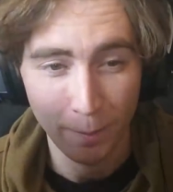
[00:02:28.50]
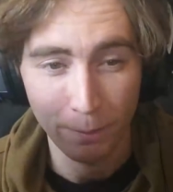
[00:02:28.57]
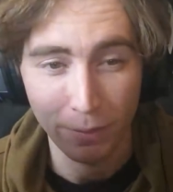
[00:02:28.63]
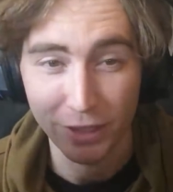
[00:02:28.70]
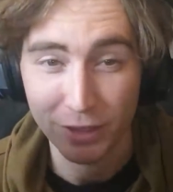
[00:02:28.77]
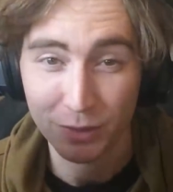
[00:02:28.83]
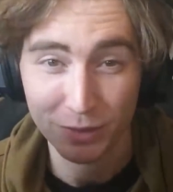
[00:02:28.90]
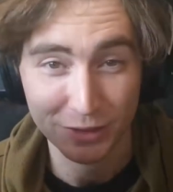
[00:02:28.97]

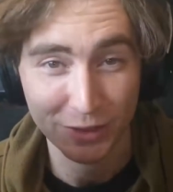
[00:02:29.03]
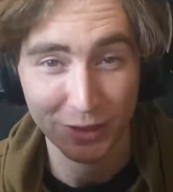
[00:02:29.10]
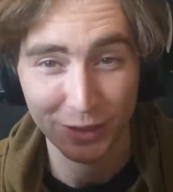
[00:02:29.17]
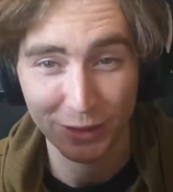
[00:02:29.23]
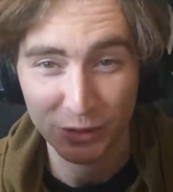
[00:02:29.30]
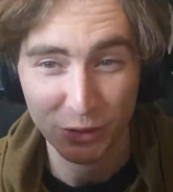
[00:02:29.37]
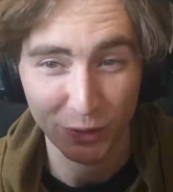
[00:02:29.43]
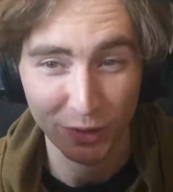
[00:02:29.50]
but this one's a
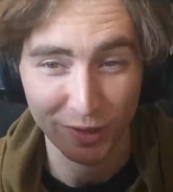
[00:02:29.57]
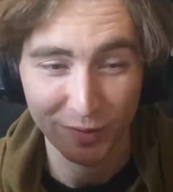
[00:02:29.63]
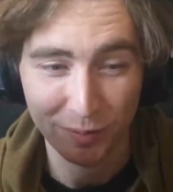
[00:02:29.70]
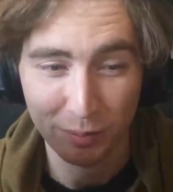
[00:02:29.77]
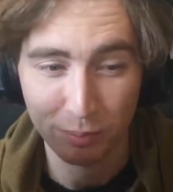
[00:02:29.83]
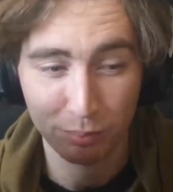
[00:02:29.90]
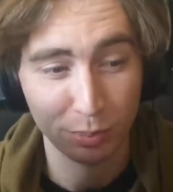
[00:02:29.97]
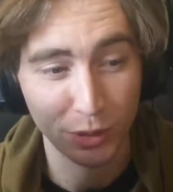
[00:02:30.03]
lot shorter
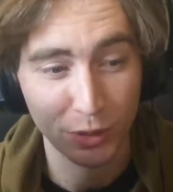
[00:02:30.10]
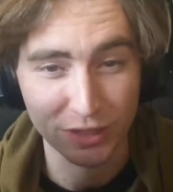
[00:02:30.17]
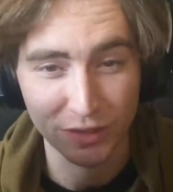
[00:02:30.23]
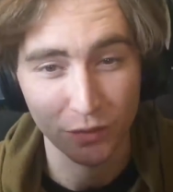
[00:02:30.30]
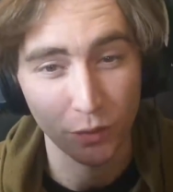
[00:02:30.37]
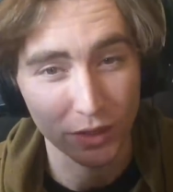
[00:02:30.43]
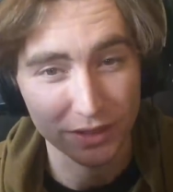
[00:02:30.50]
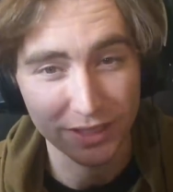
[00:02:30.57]
because
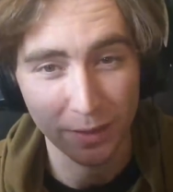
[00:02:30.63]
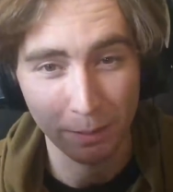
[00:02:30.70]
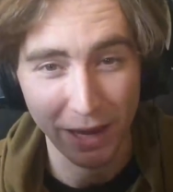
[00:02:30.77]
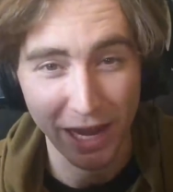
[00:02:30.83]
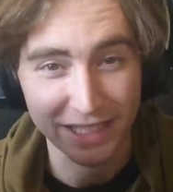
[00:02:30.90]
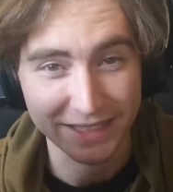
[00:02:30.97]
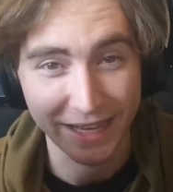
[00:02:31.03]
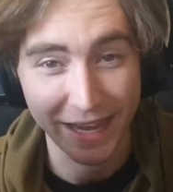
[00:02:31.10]
of what's
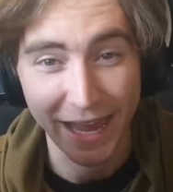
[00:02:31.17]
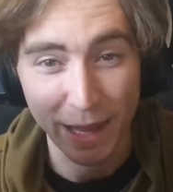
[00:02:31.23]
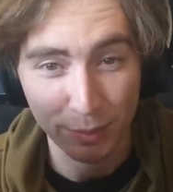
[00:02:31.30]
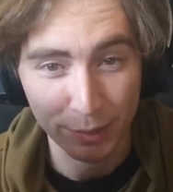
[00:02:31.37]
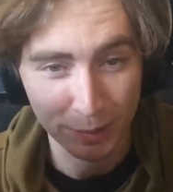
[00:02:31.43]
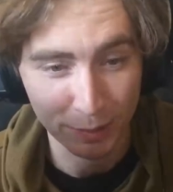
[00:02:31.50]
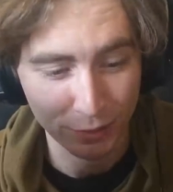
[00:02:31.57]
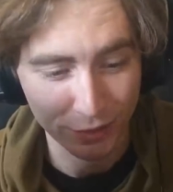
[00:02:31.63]
about to
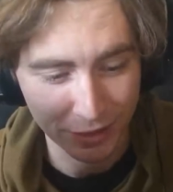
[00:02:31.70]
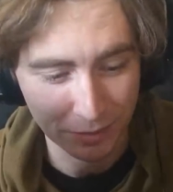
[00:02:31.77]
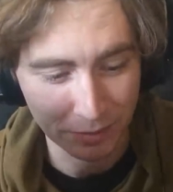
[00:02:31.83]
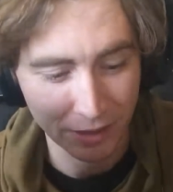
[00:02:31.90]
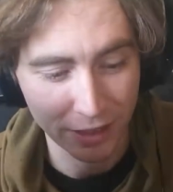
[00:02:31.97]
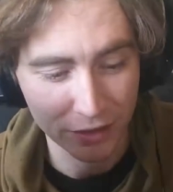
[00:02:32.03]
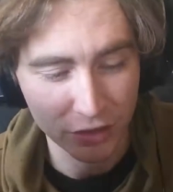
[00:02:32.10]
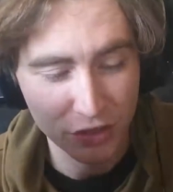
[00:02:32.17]
happen pretty
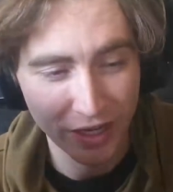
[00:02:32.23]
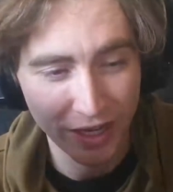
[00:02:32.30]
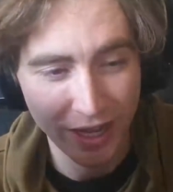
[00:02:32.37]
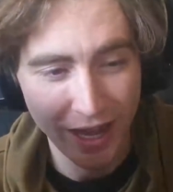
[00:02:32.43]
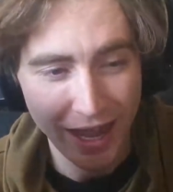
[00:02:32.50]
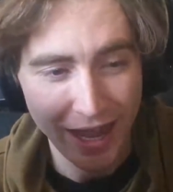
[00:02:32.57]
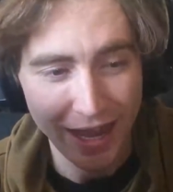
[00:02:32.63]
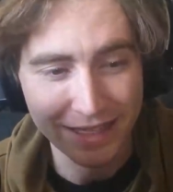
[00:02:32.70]
much.
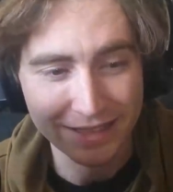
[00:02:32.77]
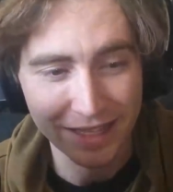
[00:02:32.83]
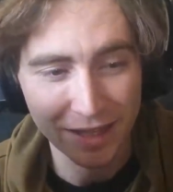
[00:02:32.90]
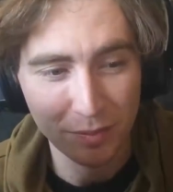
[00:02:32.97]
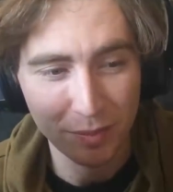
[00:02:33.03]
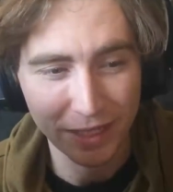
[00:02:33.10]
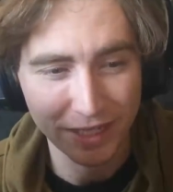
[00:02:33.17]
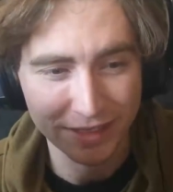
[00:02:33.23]
As they
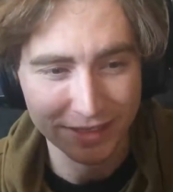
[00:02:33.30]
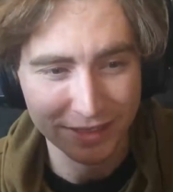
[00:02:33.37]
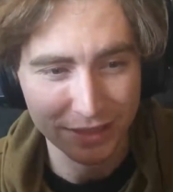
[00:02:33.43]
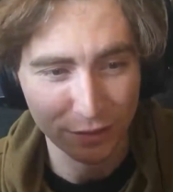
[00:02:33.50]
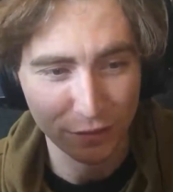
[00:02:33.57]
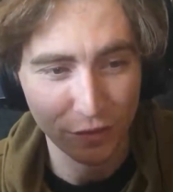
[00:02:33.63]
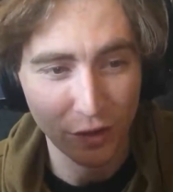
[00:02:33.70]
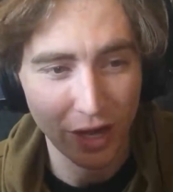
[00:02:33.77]
begin to
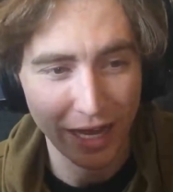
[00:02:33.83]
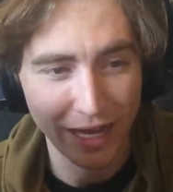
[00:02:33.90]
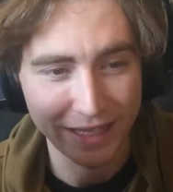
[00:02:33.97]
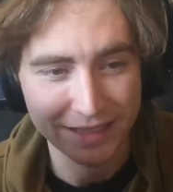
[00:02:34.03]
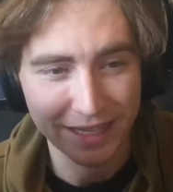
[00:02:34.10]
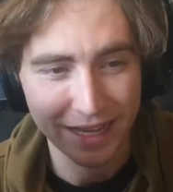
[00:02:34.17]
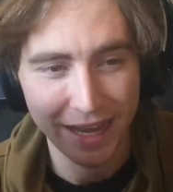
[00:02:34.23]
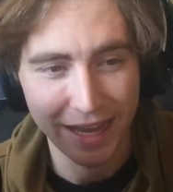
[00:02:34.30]

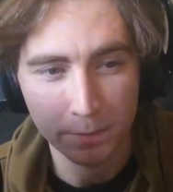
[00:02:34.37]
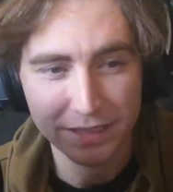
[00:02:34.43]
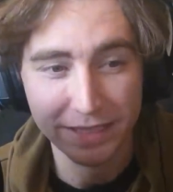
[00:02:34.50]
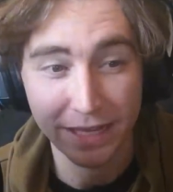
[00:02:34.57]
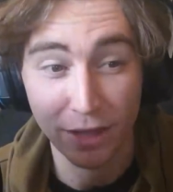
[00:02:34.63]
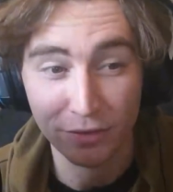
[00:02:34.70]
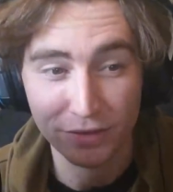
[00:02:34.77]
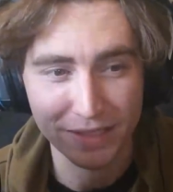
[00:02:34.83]
fight,
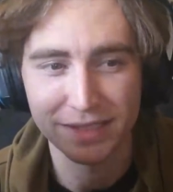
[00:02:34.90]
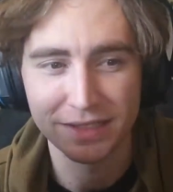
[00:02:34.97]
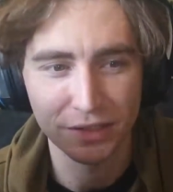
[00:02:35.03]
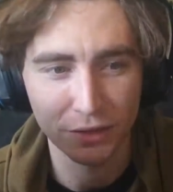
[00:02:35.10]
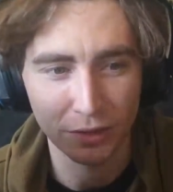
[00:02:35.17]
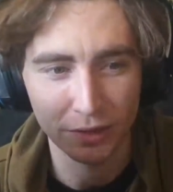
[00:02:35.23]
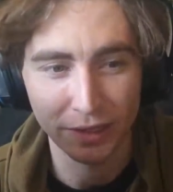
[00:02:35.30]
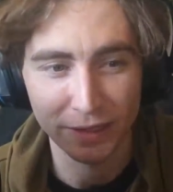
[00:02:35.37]
South says,
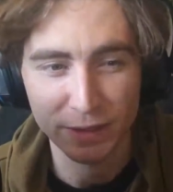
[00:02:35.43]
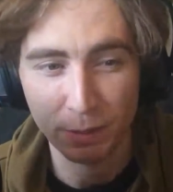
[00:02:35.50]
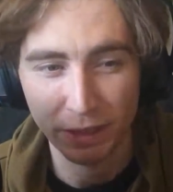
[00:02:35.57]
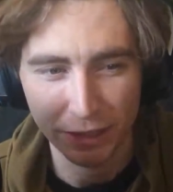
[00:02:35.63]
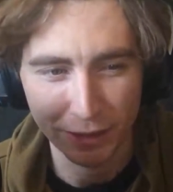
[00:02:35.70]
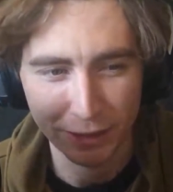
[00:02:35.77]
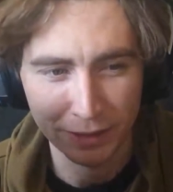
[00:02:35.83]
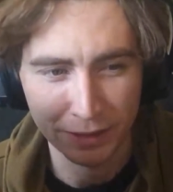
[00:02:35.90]
let's
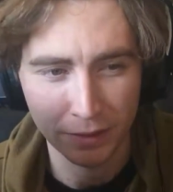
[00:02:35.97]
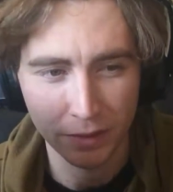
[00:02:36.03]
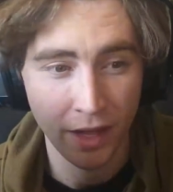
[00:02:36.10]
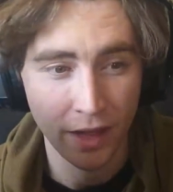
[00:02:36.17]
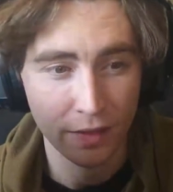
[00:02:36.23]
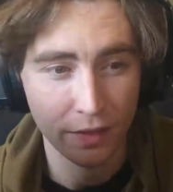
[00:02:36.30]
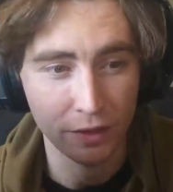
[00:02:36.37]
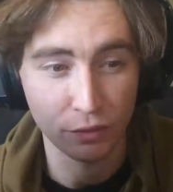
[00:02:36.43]
begin
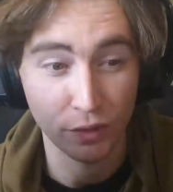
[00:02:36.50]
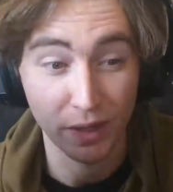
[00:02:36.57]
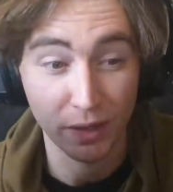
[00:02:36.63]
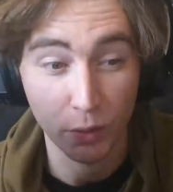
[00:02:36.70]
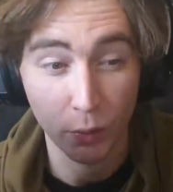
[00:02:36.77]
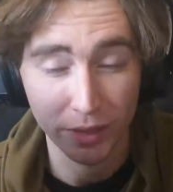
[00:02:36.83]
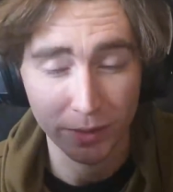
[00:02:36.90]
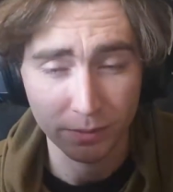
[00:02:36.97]
the
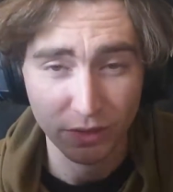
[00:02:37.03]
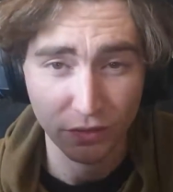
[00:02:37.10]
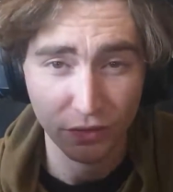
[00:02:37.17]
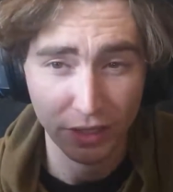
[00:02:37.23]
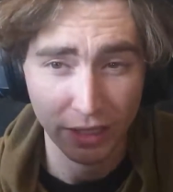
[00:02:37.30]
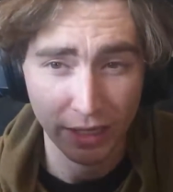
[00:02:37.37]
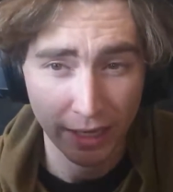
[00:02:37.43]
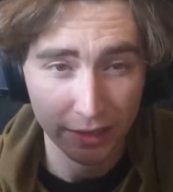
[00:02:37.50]
Requiem's
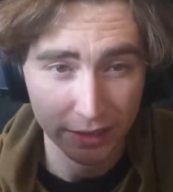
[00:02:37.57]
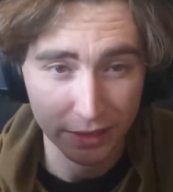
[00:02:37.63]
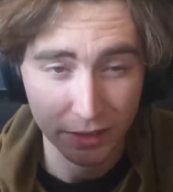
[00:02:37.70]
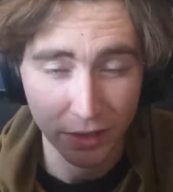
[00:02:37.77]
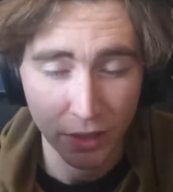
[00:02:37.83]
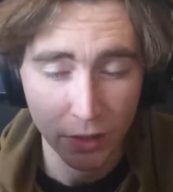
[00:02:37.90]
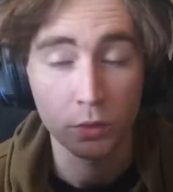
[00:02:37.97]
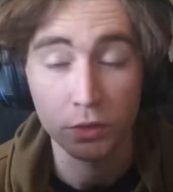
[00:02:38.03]

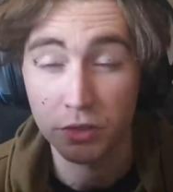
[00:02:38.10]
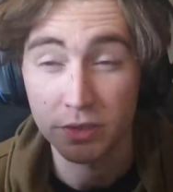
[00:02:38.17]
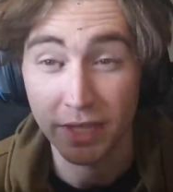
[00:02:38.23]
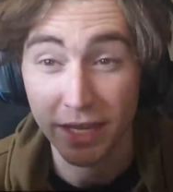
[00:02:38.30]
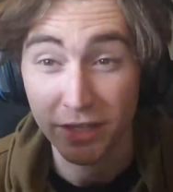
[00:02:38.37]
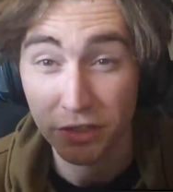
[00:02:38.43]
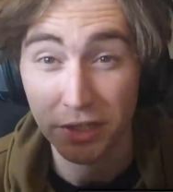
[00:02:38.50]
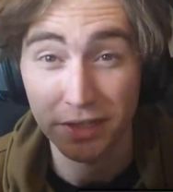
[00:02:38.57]
finale, which is
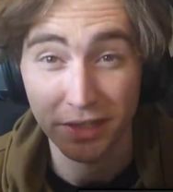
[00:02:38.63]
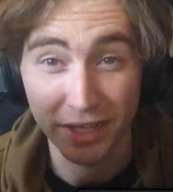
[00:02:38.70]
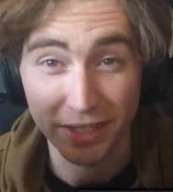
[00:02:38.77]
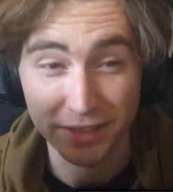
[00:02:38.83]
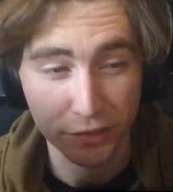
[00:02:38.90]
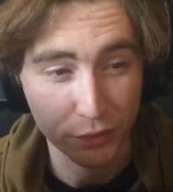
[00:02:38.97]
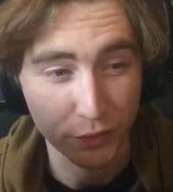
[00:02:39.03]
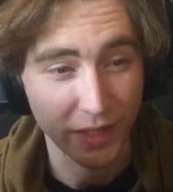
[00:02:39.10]
actually
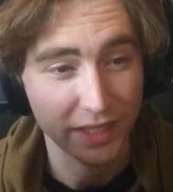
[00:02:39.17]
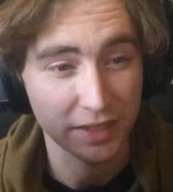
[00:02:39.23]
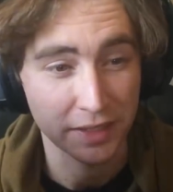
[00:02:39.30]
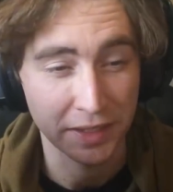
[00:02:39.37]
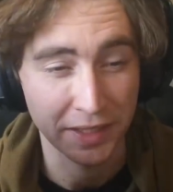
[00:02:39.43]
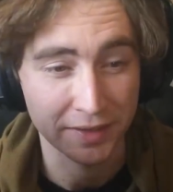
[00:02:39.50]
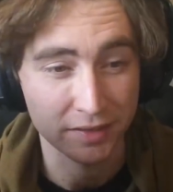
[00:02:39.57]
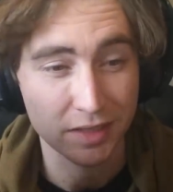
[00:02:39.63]
like
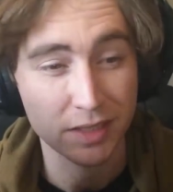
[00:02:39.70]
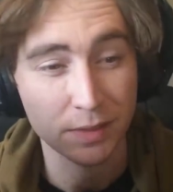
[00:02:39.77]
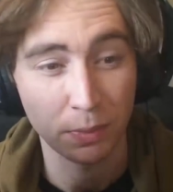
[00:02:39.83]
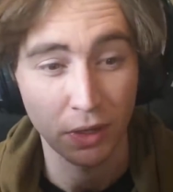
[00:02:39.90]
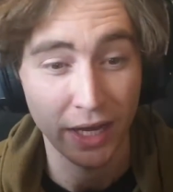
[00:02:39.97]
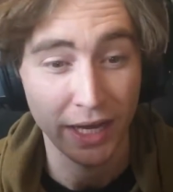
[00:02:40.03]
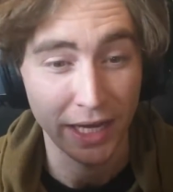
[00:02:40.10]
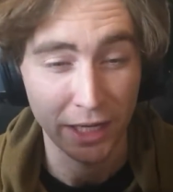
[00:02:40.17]
directly
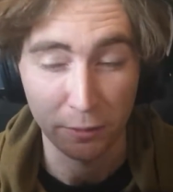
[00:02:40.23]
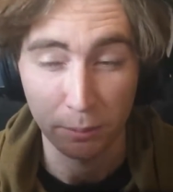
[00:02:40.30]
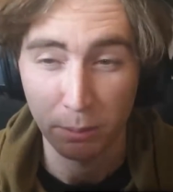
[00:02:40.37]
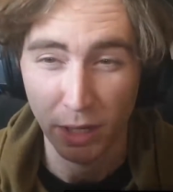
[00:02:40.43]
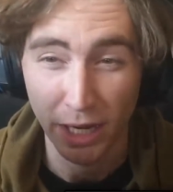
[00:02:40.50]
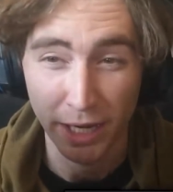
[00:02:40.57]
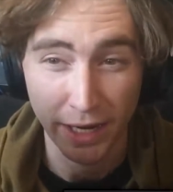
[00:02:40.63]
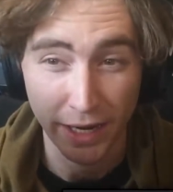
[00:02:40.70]
inspired
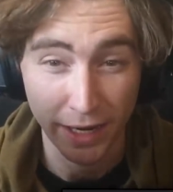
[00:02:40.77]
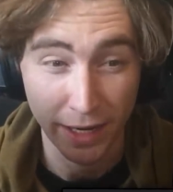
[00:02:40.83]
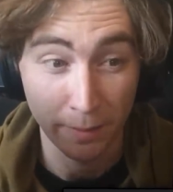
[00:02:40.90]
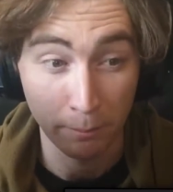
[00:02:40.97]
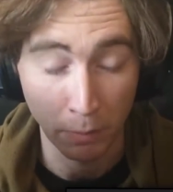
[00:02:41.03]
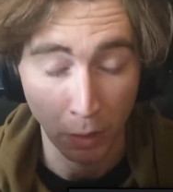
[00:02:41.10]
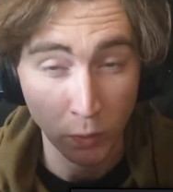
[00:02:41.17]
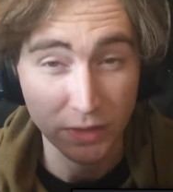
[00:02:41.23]
by
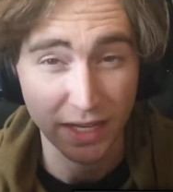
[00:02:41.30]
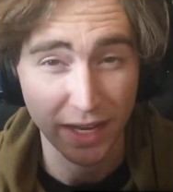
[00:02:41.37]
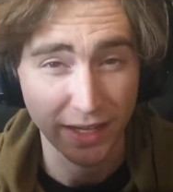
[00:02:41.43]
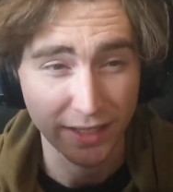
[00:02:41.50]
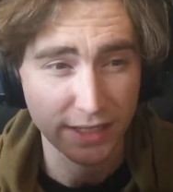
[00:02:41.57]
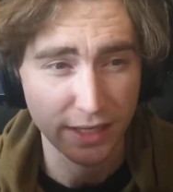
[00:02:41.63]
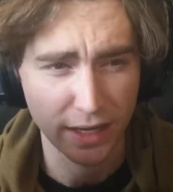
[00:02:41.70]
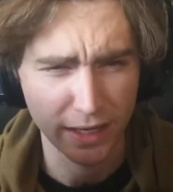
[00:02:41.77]

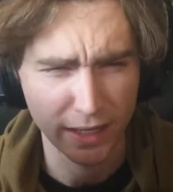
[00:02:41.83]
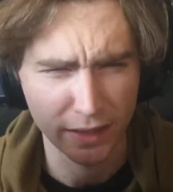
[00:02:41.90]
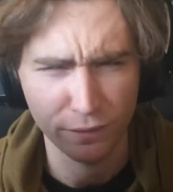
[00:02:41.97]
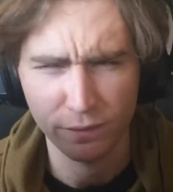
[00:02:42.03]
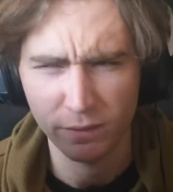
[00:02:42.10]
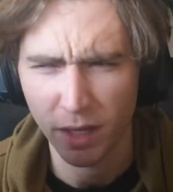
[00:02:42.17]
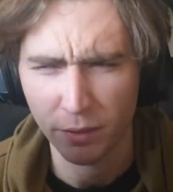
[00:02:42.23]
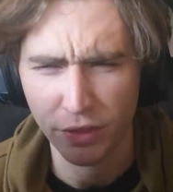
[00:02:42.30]
Mozart's,
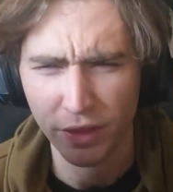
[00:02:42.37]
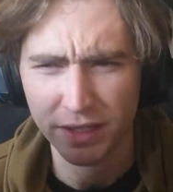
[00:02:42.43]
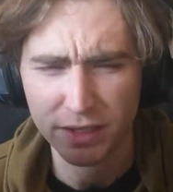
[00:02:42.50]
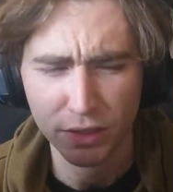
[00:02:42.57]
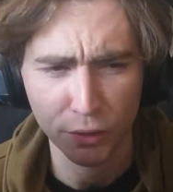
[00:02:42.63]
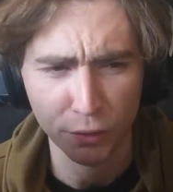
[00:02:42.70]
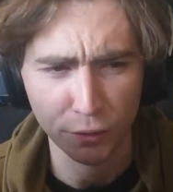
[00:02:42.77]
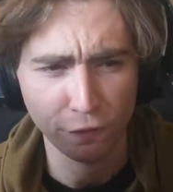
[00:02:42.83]
I think it's called